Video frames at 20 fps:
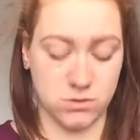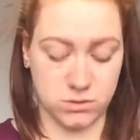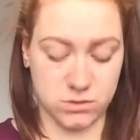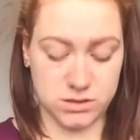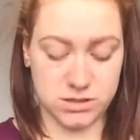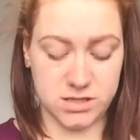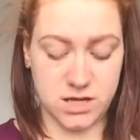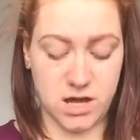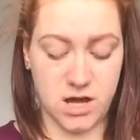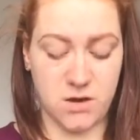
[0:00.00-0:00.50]

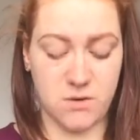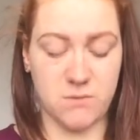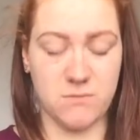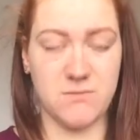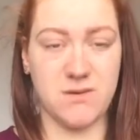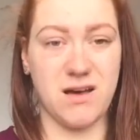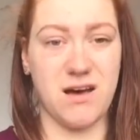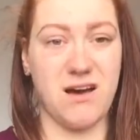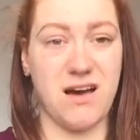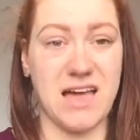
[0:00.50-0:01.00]
also,
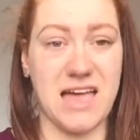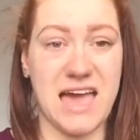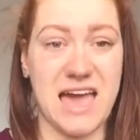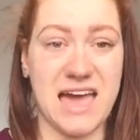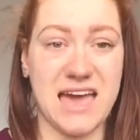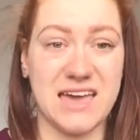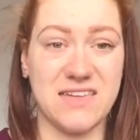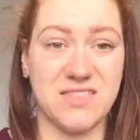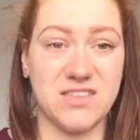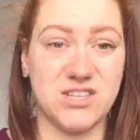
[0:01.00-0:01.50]
I
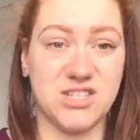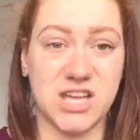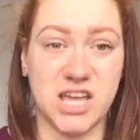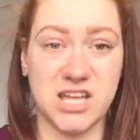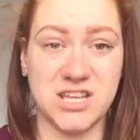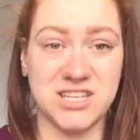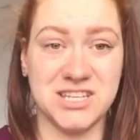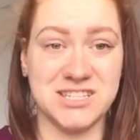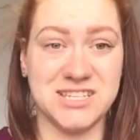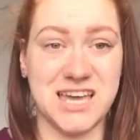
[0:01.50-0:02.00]
hate the
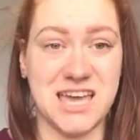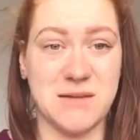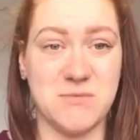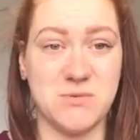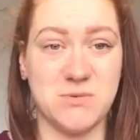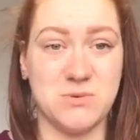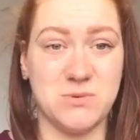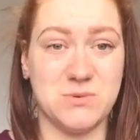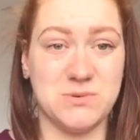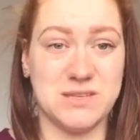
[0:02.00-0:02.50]
changing
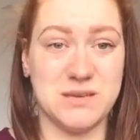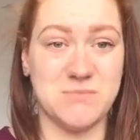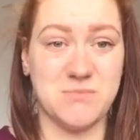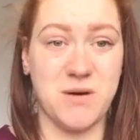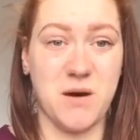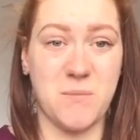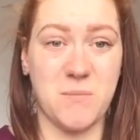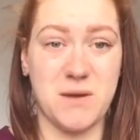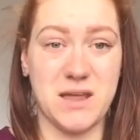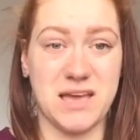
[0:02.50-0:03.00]
tables in
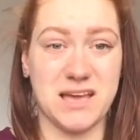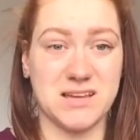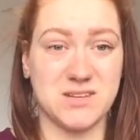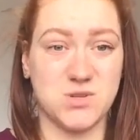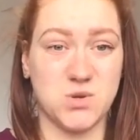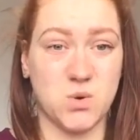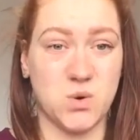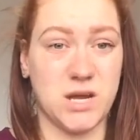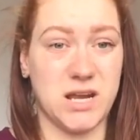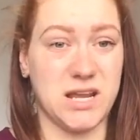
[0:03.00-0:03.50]
public
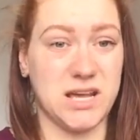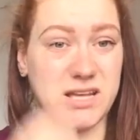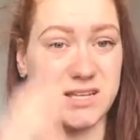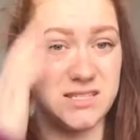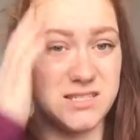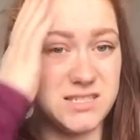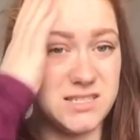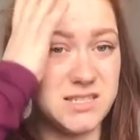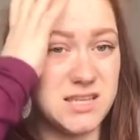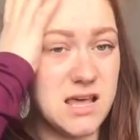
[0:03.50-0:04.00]
toilets.